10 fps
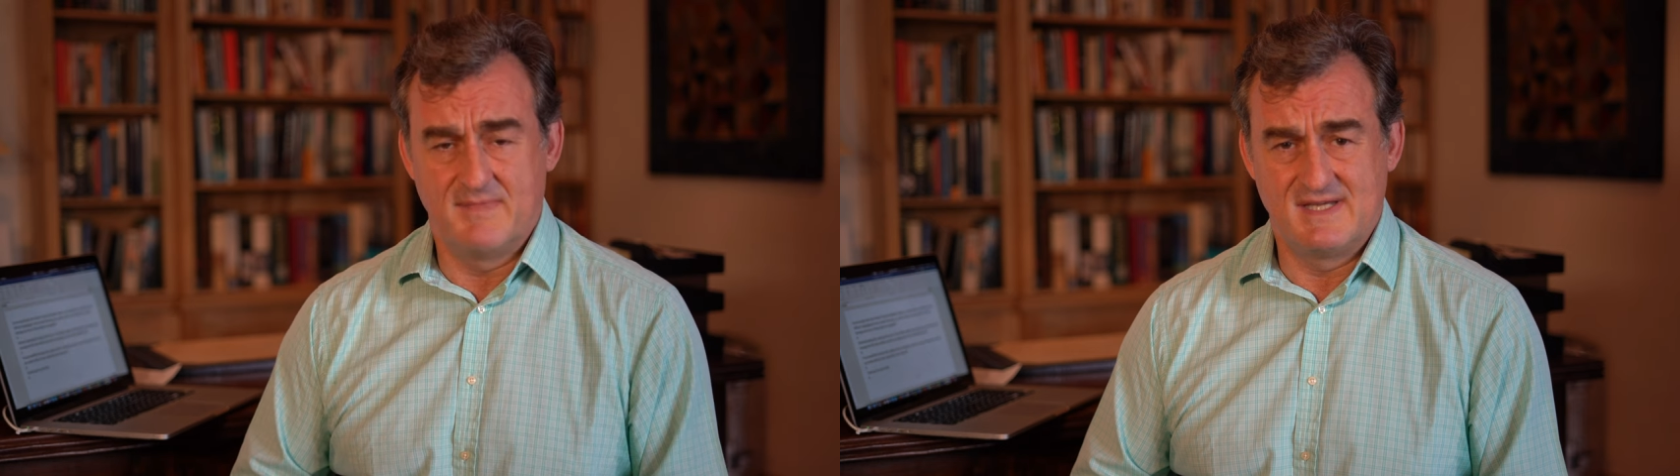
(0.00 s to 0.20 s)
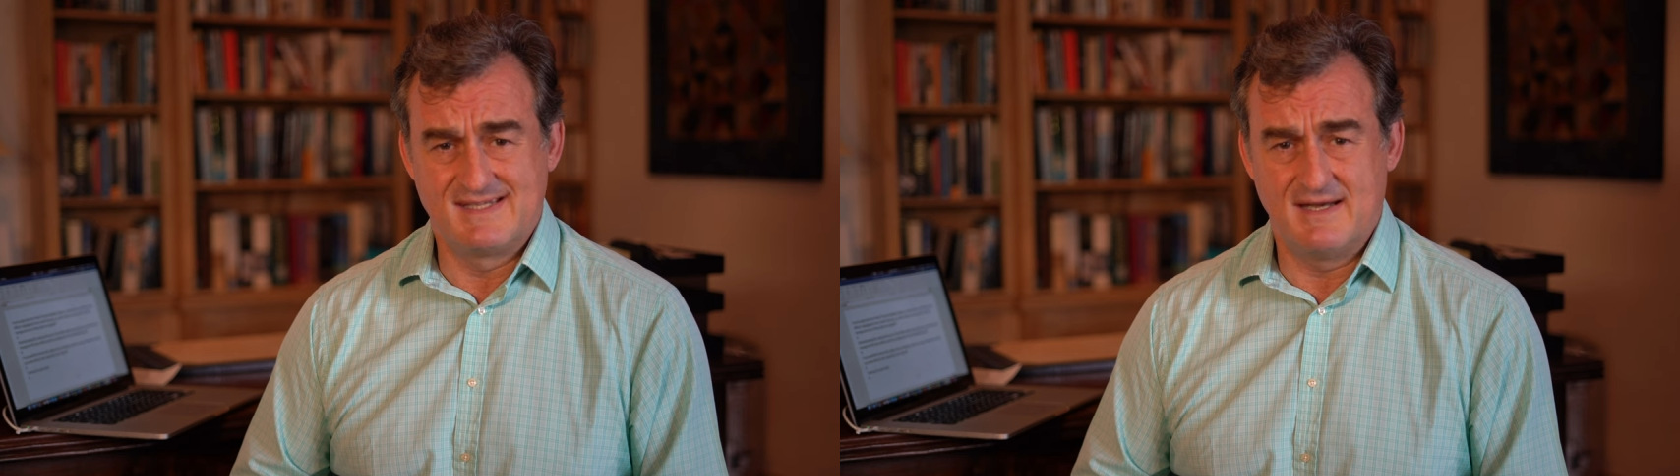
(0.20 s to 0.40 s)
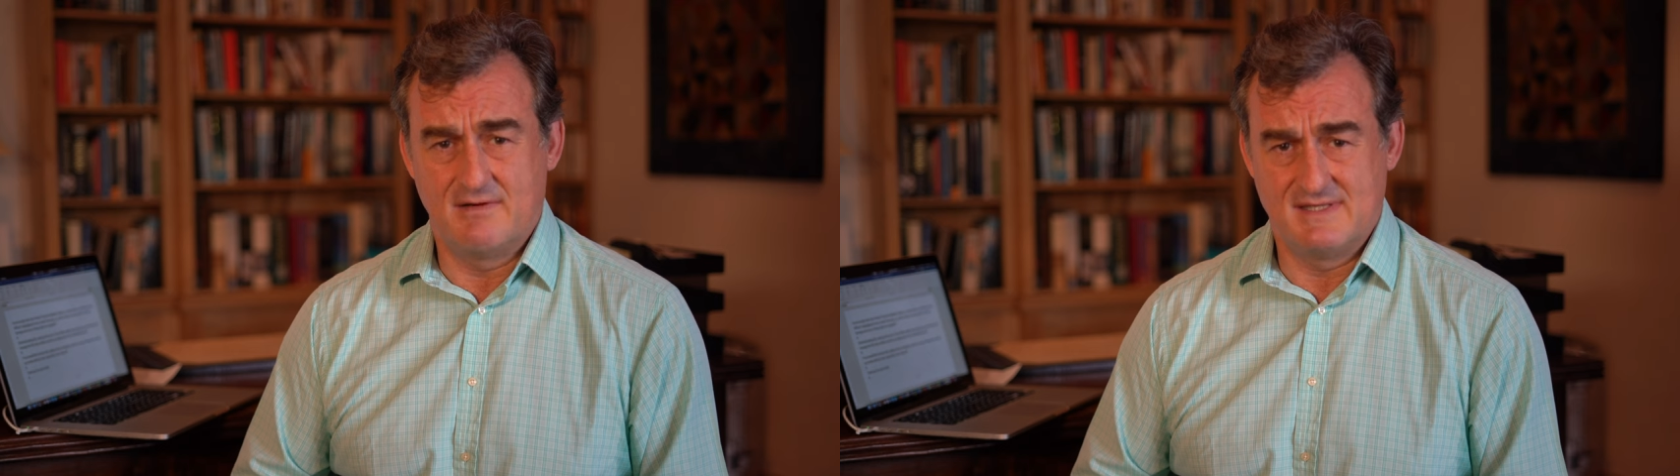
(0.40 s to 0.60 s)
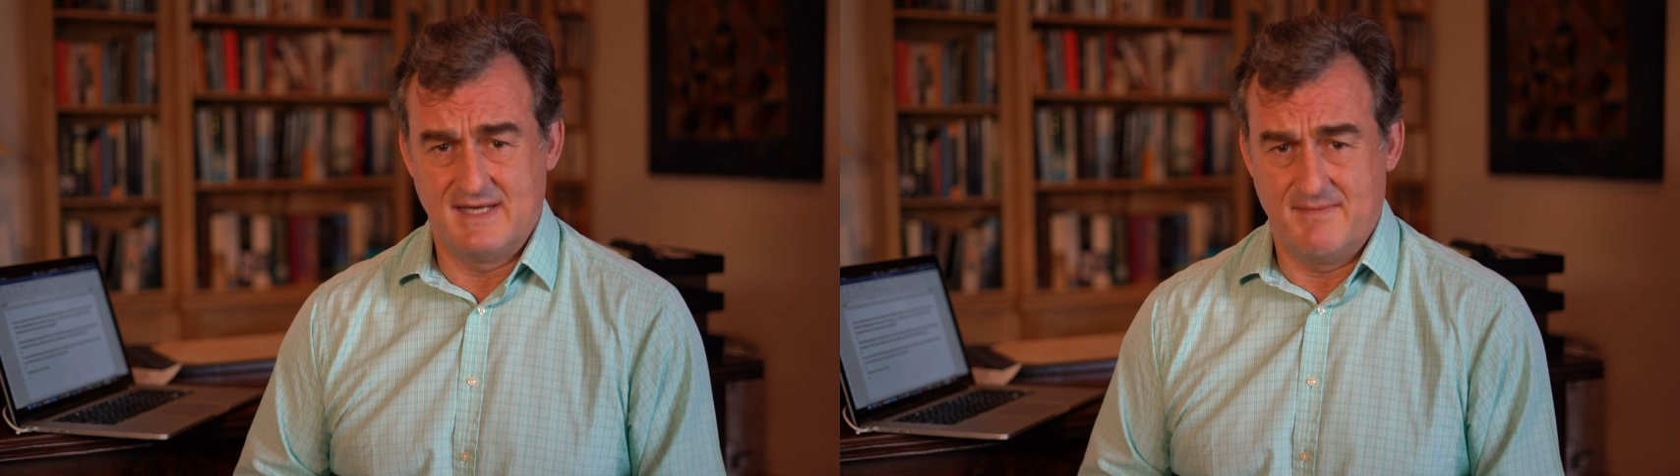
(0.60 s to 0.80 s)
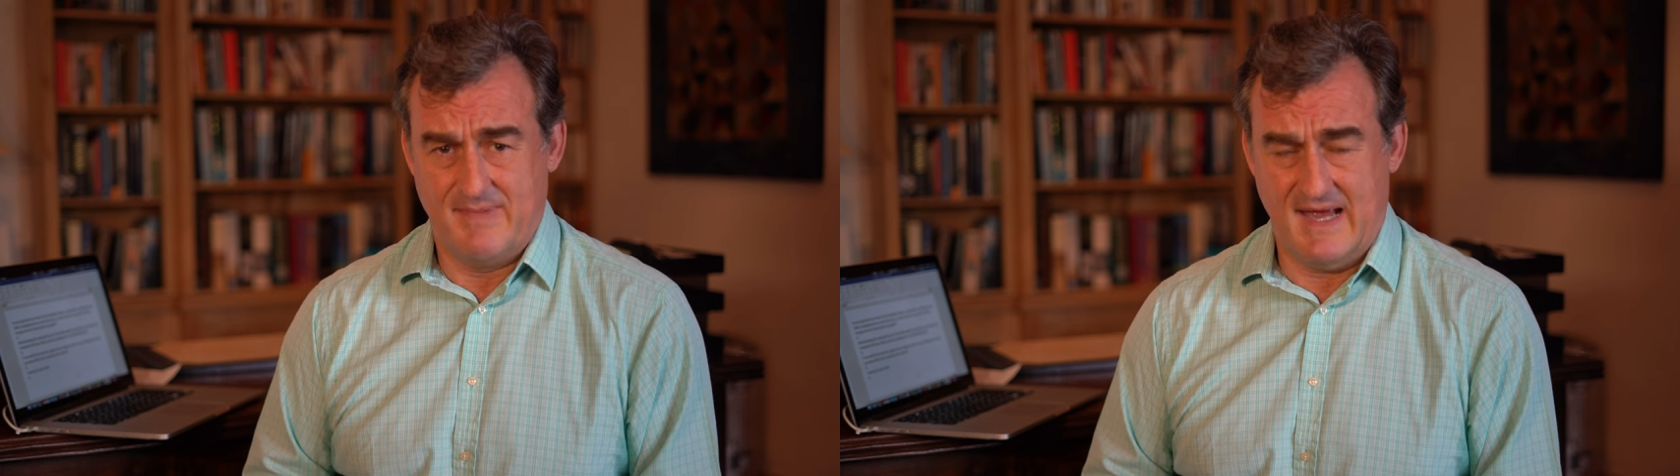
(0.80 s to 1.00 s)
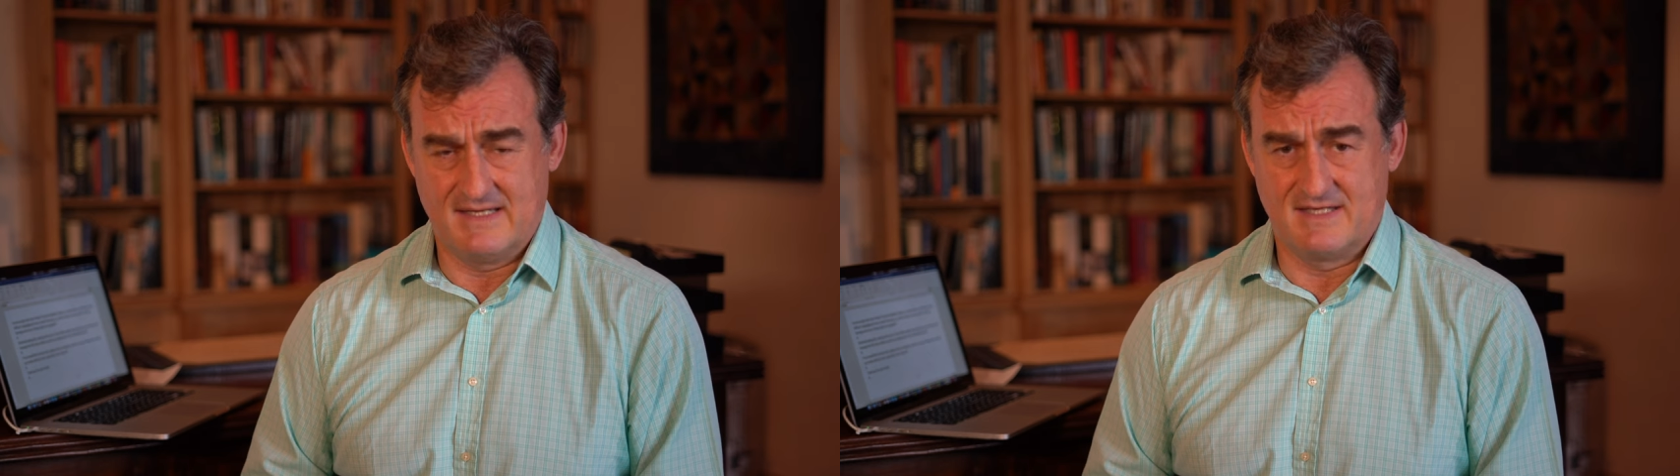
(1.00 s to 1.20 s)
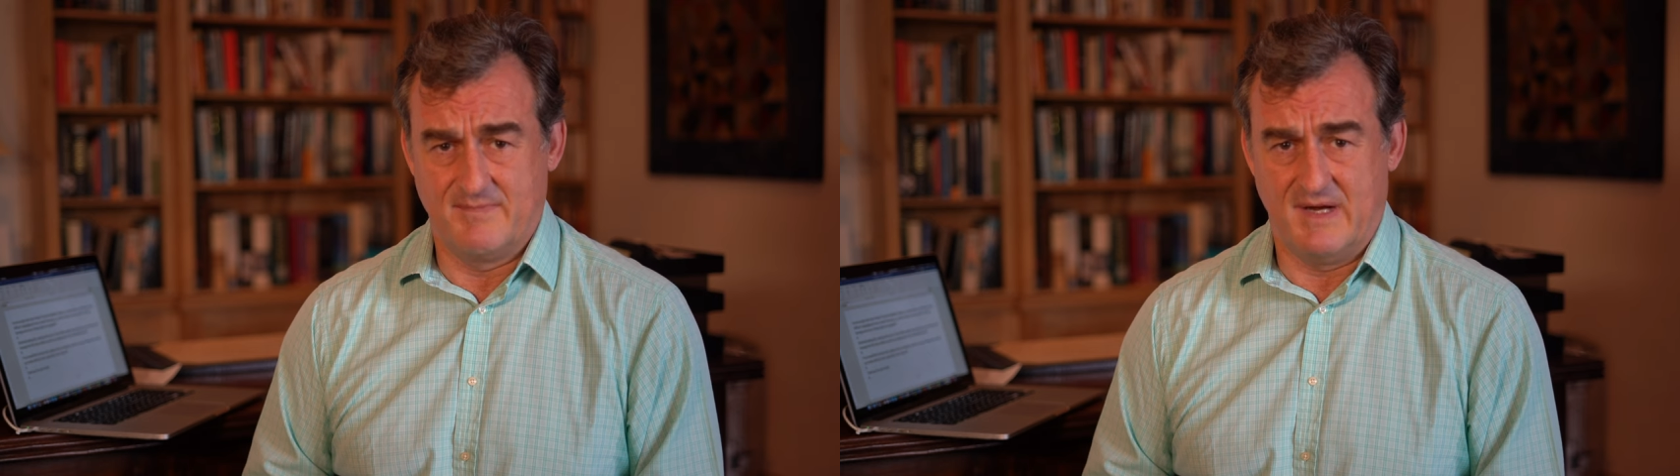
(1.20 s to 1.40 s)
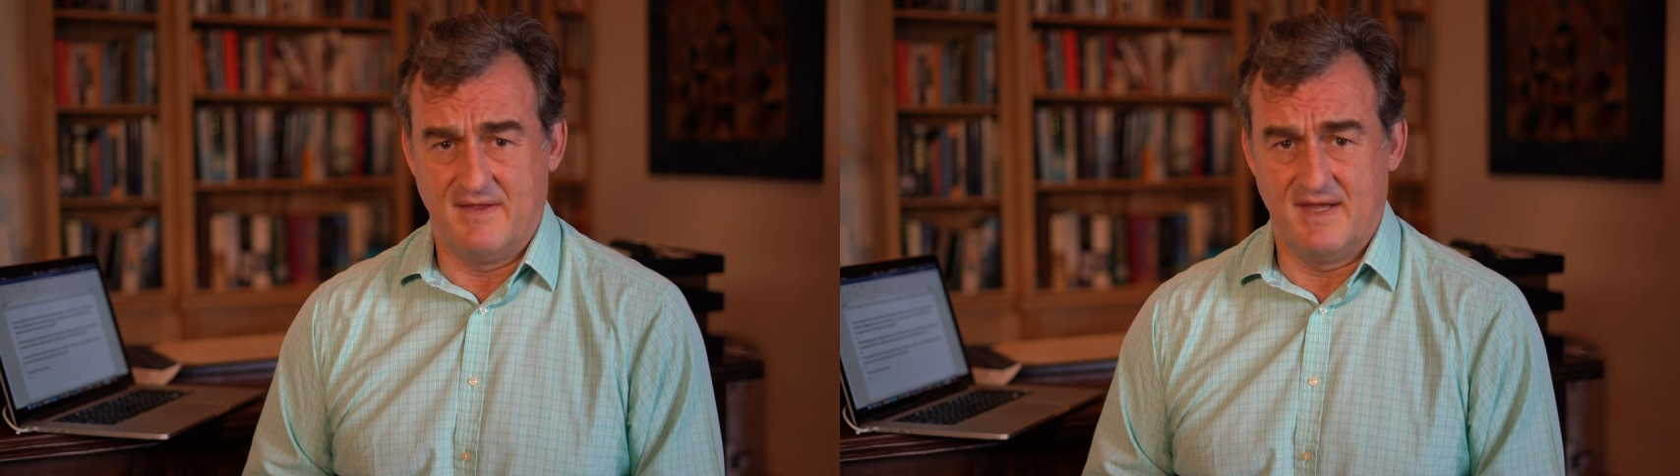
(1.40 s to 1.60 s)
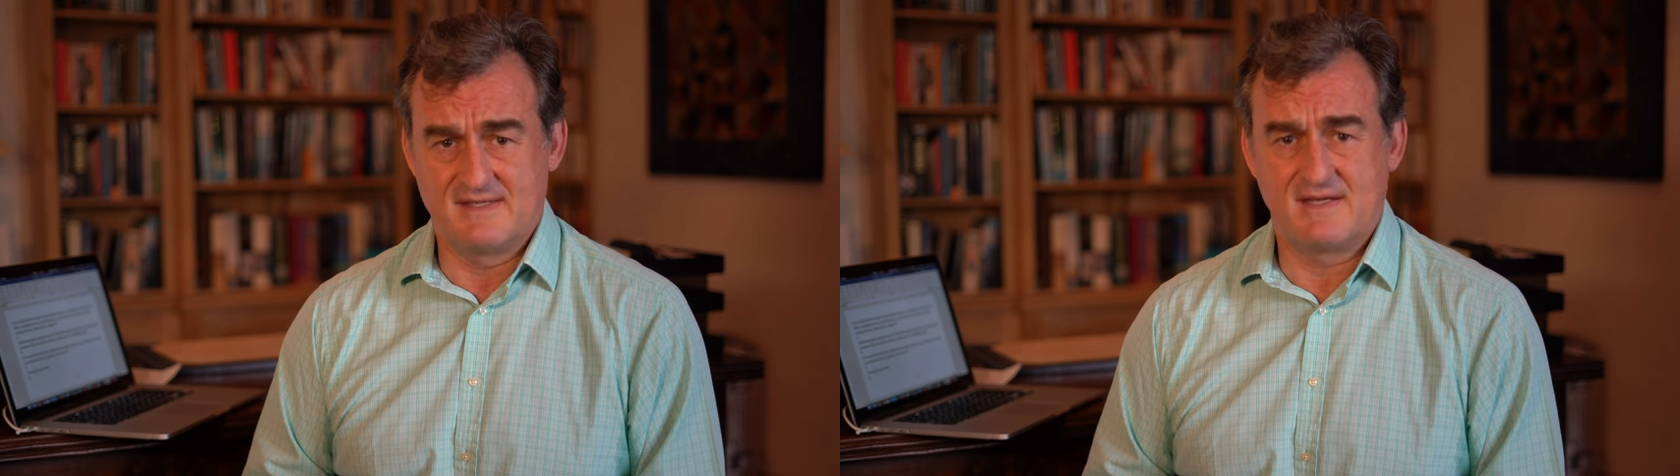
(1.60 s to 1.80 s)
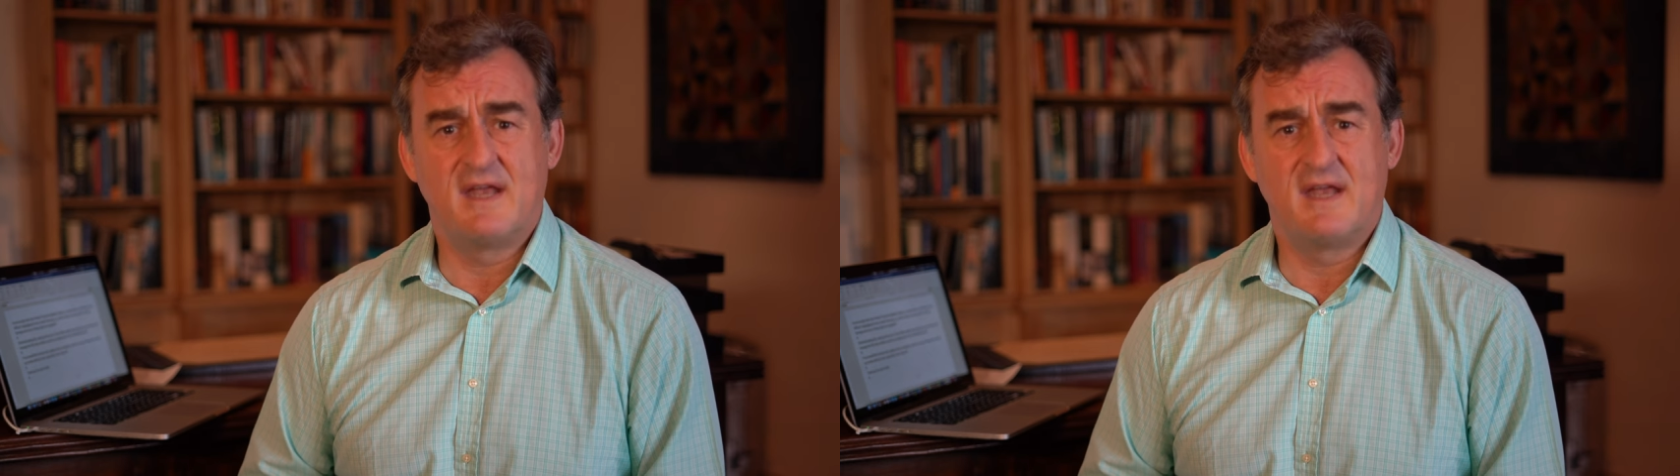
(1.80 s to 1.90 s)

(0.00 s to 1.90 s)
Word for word: to be seriously impacted by this,